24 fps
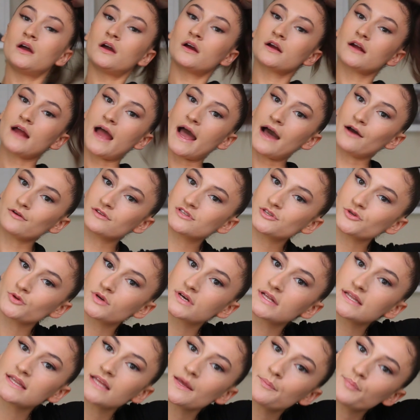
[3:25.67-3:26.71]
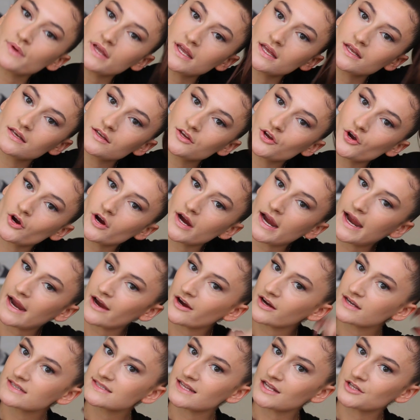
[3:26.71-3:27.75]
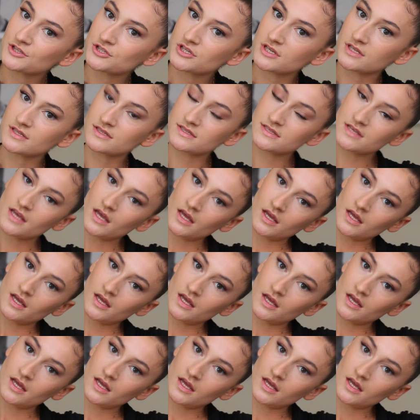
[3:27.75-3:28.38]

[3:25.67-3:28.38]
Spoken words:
or how to clip in your hair extensions